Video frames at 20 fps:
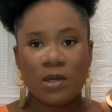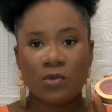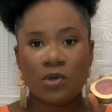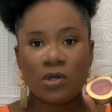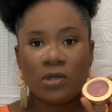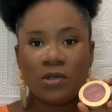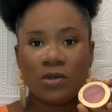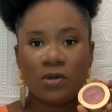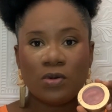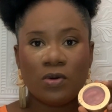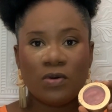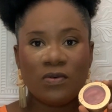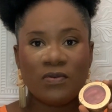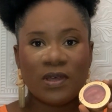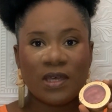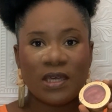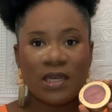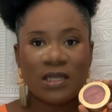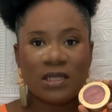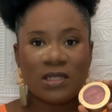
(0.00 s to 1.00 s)
I'm going to go
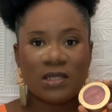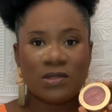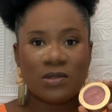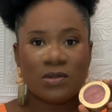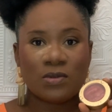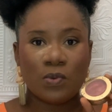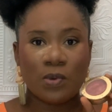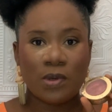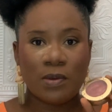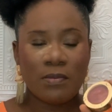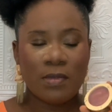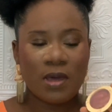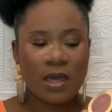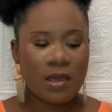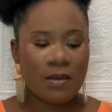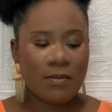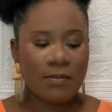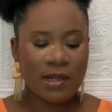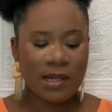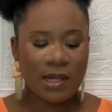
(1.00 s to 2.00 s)
over it with my
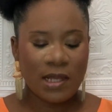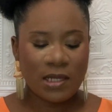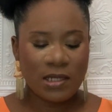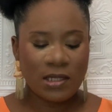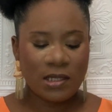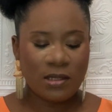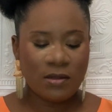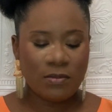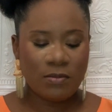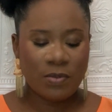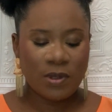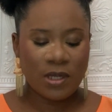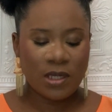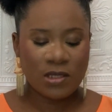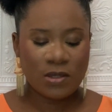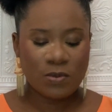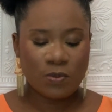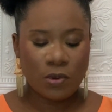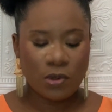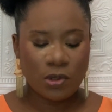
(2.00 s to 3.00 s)
Milani
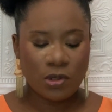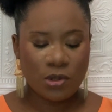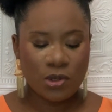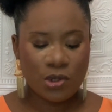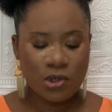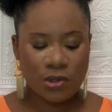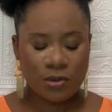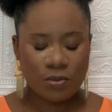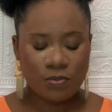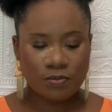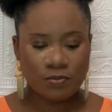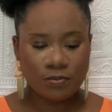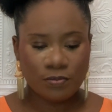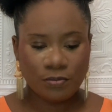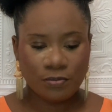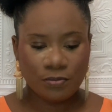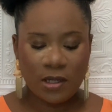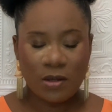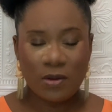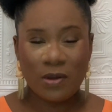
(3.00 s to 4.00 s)
Baked Blush.
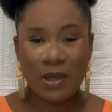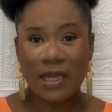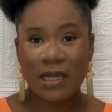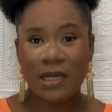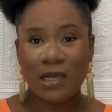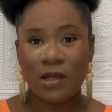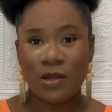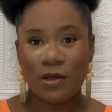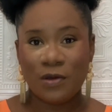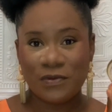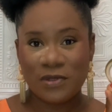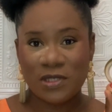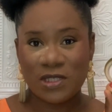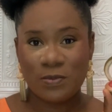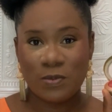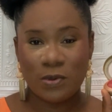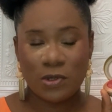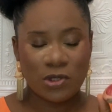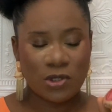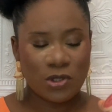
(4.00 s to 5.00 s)
I love this
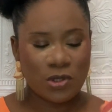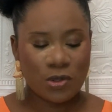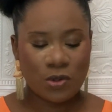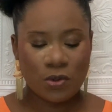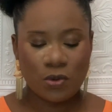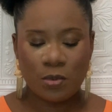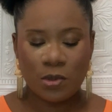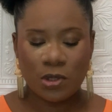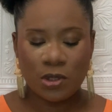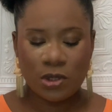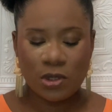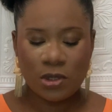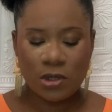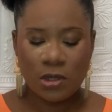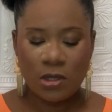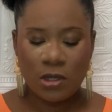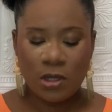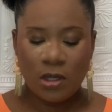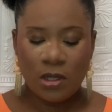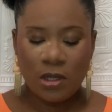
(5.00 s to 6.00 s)
blush so much.
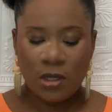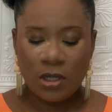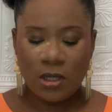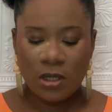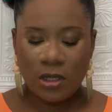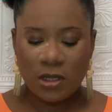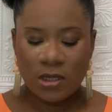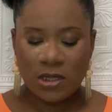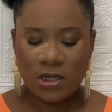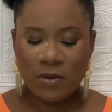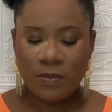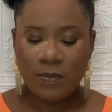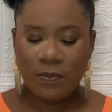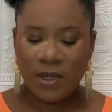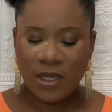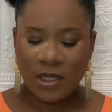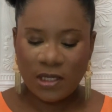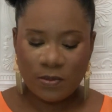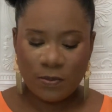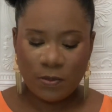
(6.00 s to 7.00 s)
It's a
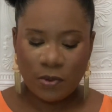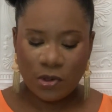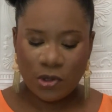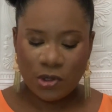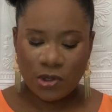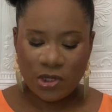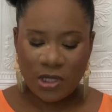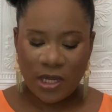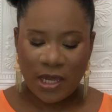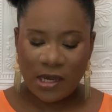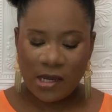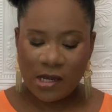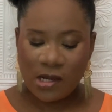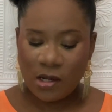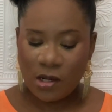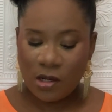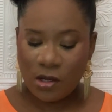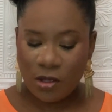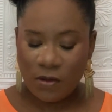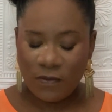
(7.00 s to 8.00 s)
baked blush. I
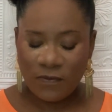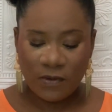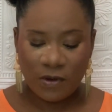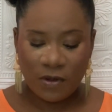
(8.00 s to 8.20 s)
love.